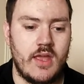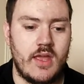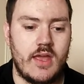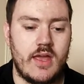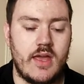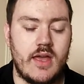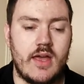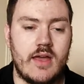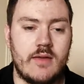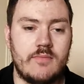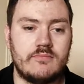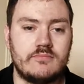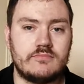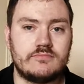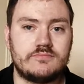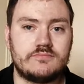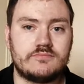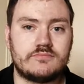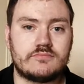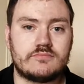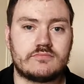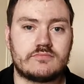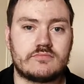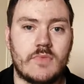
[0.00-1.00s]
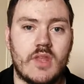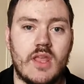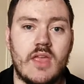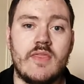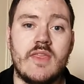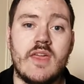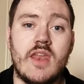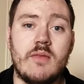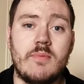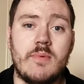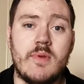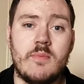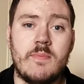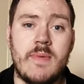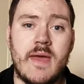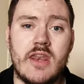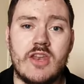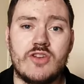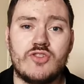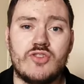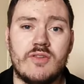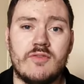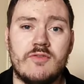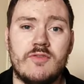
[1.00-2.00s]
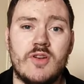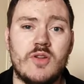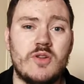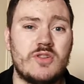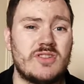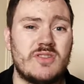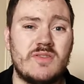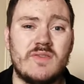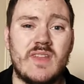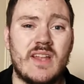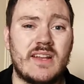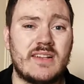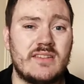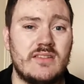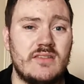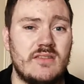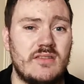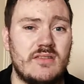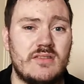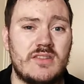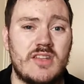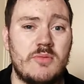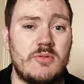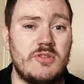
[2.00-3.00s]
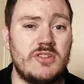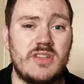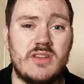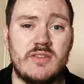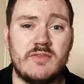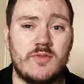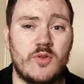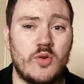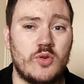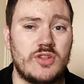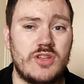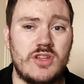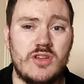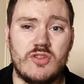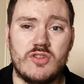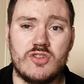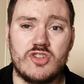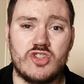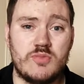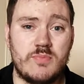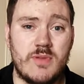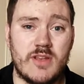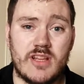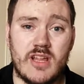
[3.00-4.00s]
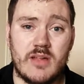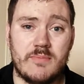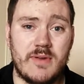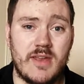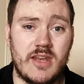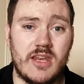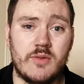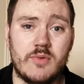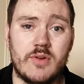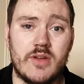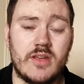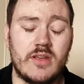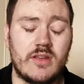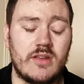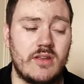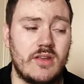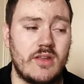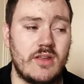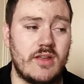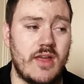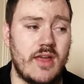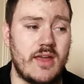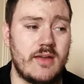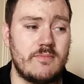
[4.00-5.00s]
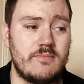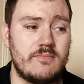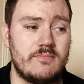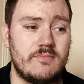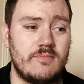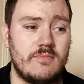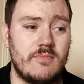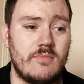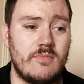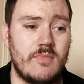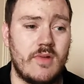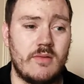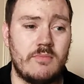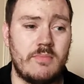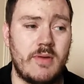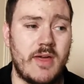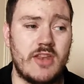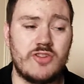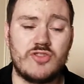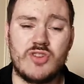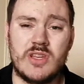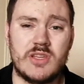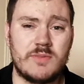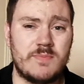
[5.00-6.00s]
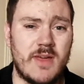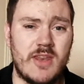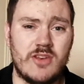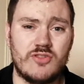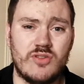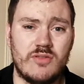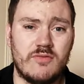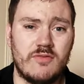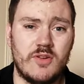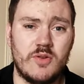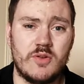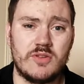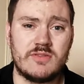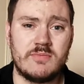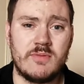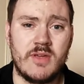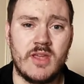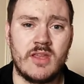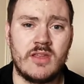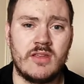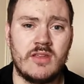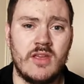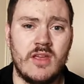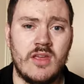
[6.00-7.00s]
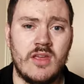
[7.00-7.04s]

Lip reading: And then a bit of penetrating fluid, something like WD-40, you can just pick up anywhere. Penetrating is penetrating fluid to me.